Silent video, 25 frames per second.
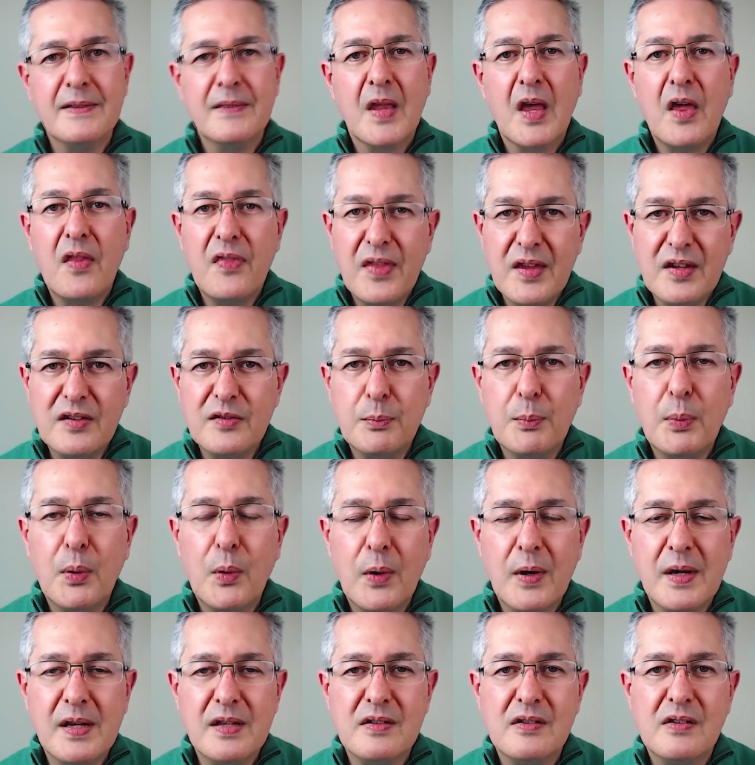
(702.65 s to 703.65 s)
At this
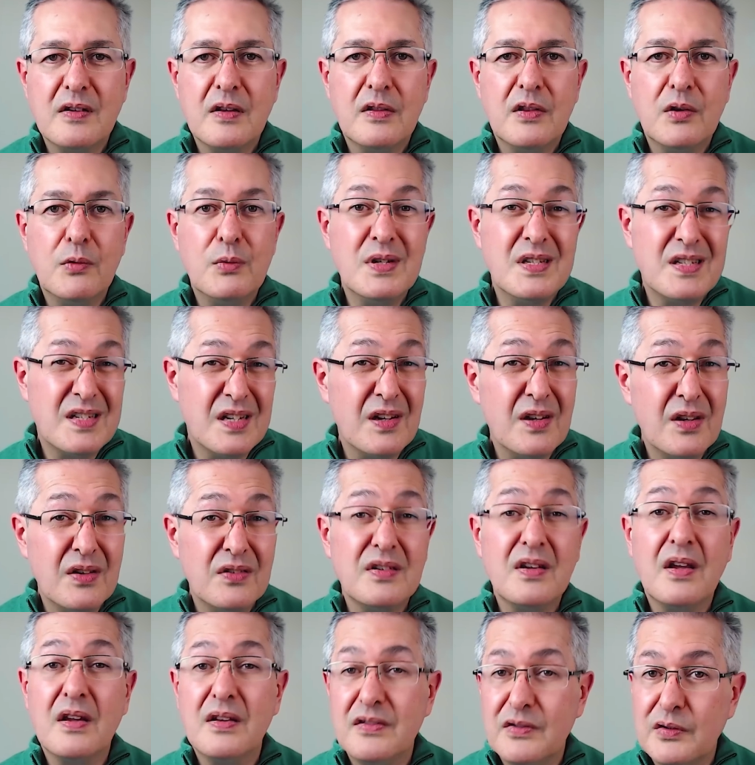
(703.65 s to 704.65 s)
point, the returns
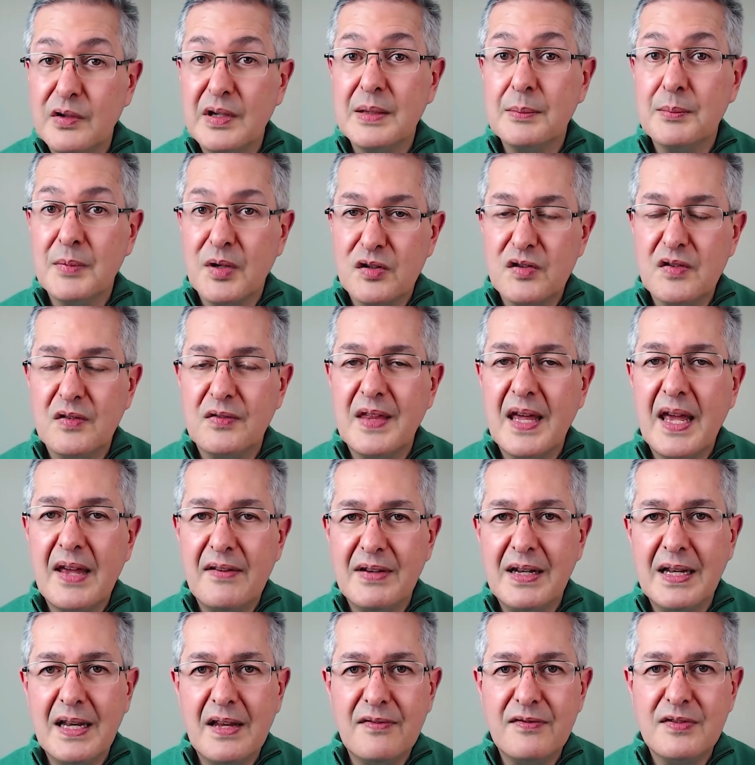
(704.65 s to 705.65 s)
aren't doing much of the
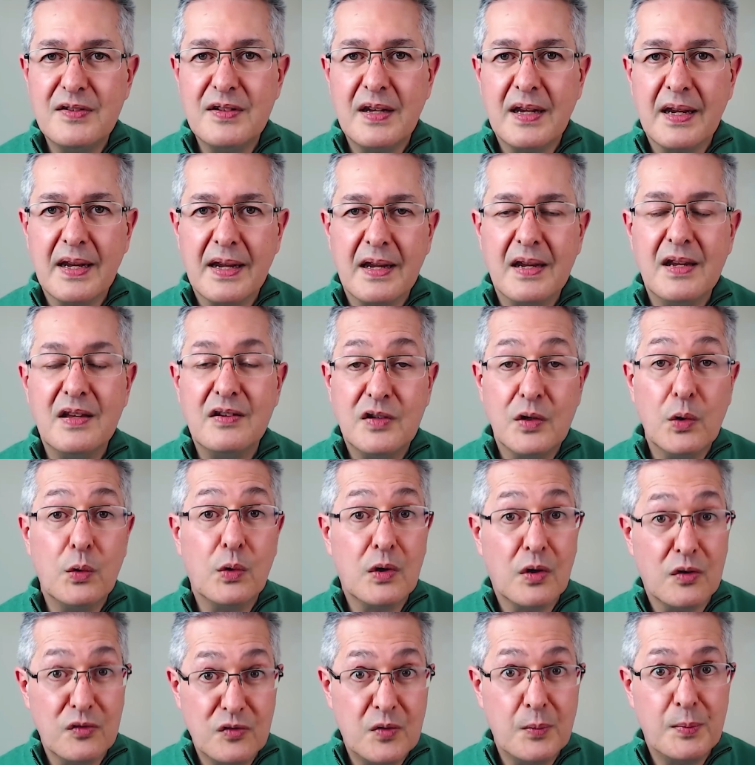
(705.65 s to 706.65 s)
heavy lifting. It's your
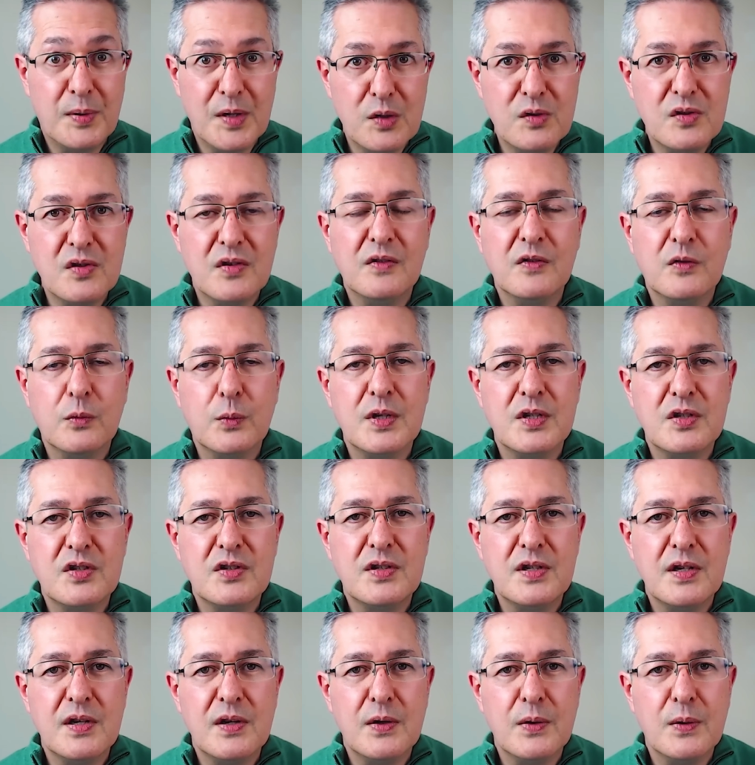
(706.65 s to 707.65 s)
contributions which
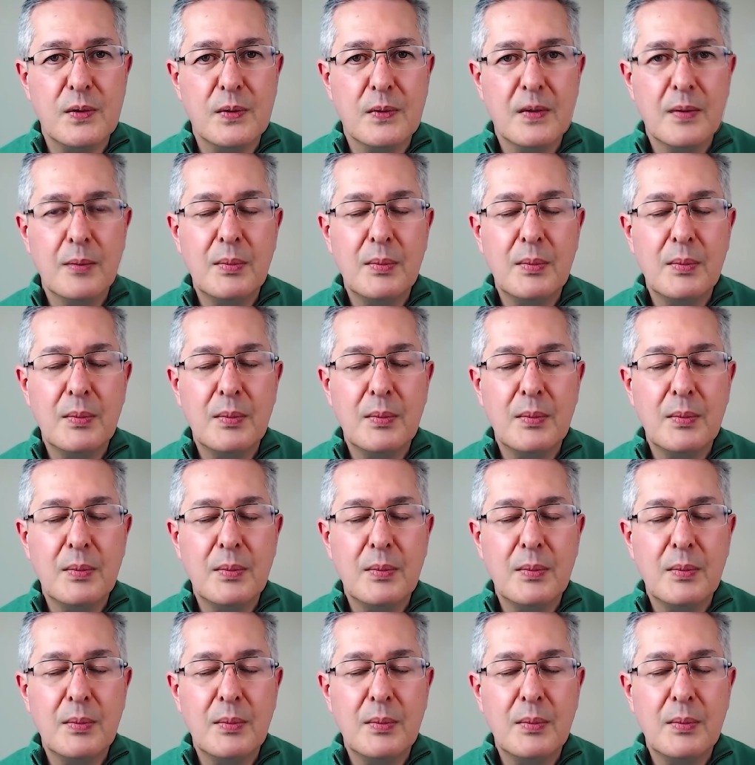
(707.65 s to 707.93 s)
do.